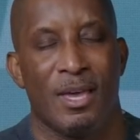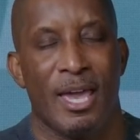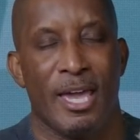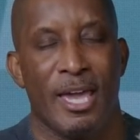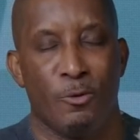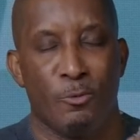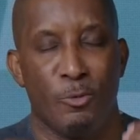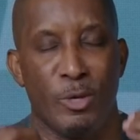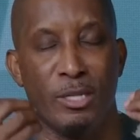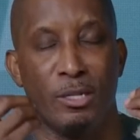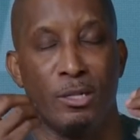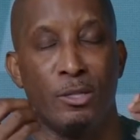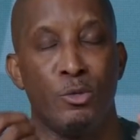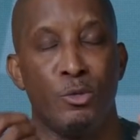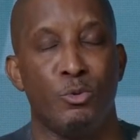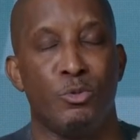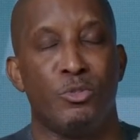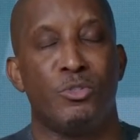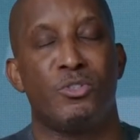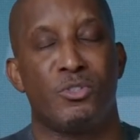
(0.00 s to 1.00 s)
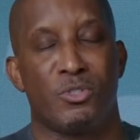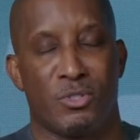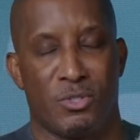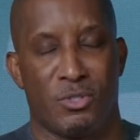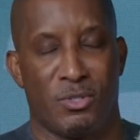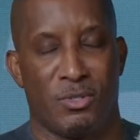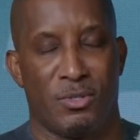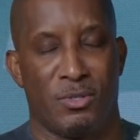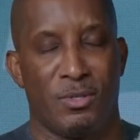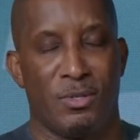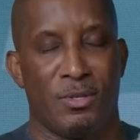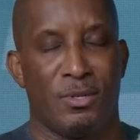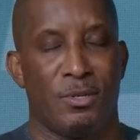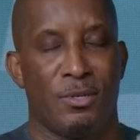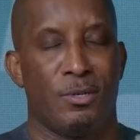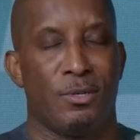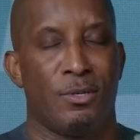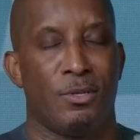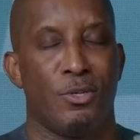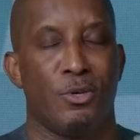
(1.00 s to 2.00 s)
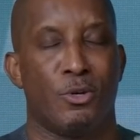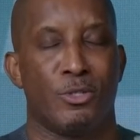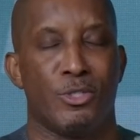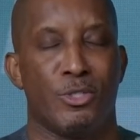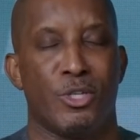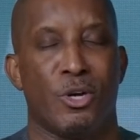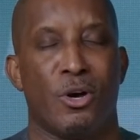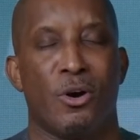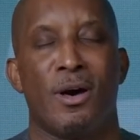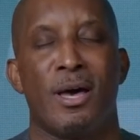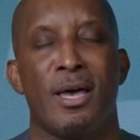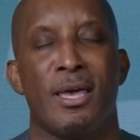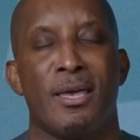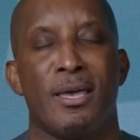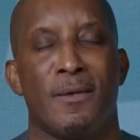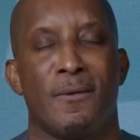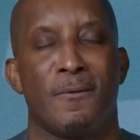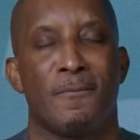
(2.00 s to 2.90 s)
And we loose your joy,